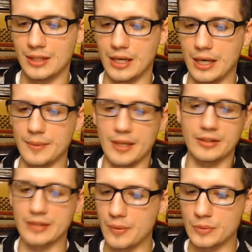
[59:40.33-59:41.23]
I
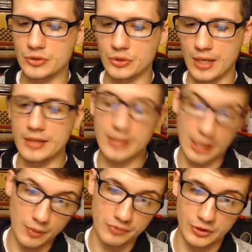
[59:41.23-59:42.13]
thought that one was okay, and then
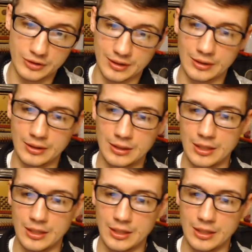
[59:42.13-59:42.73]
I went Volta,